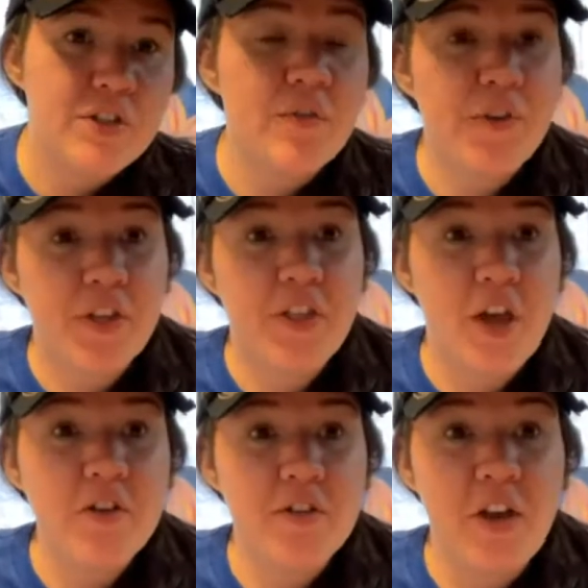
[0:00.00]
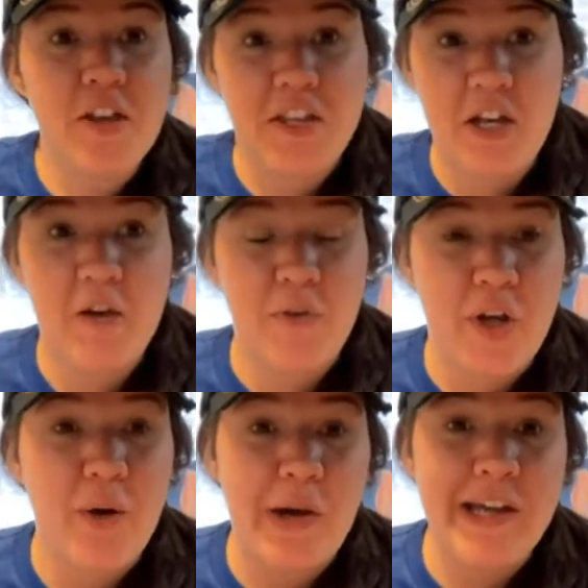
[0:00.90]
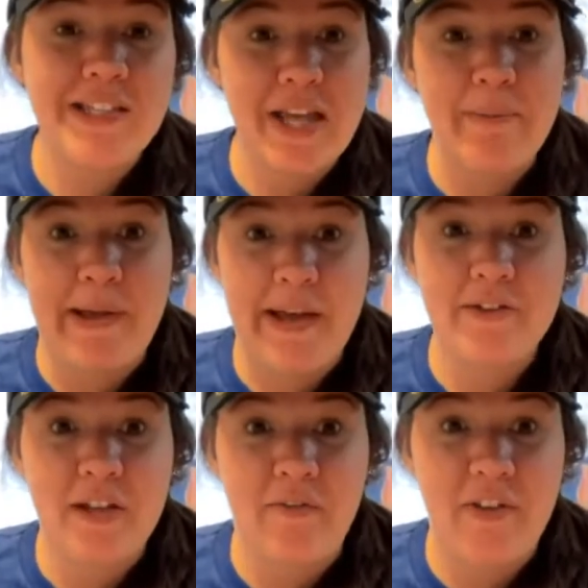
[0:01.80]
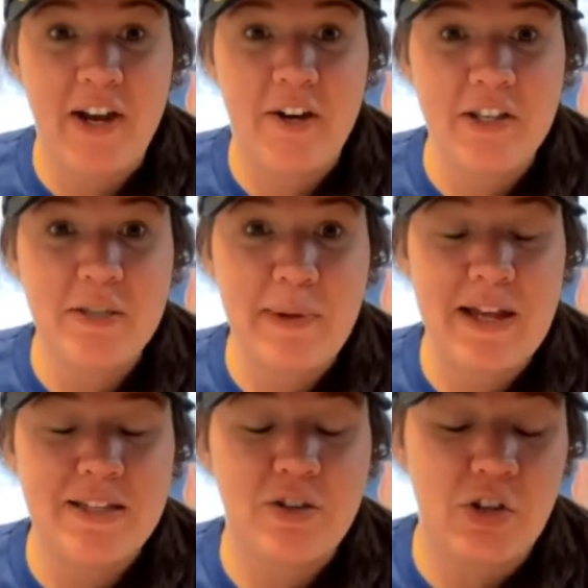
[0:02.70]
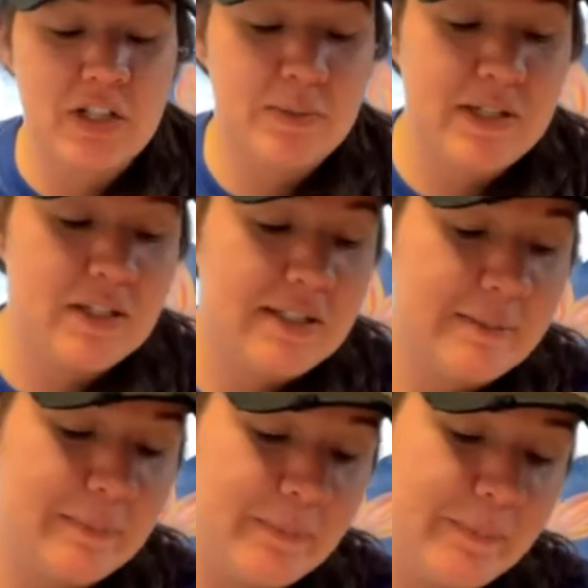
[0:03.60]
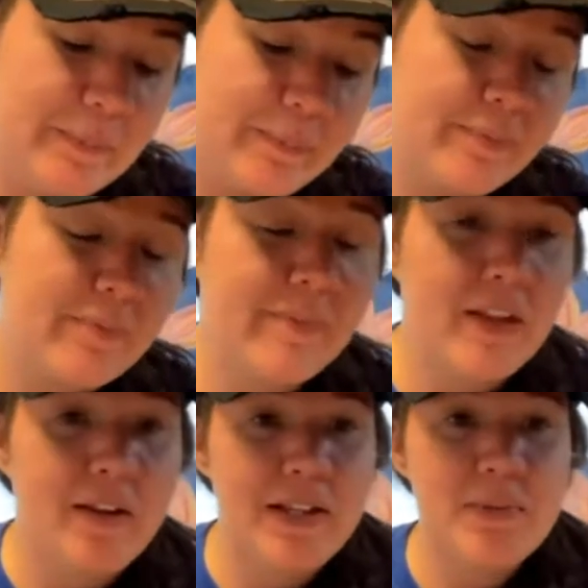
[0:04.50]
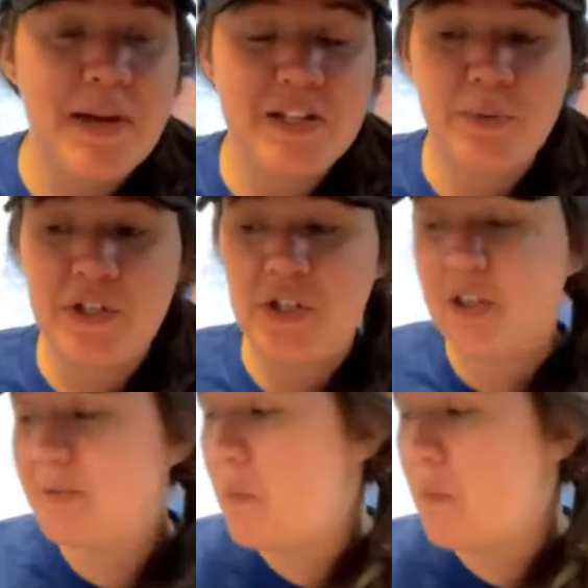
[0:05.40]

for those of y'all that don't know, I set my house on fire this past Christmas, this past winter.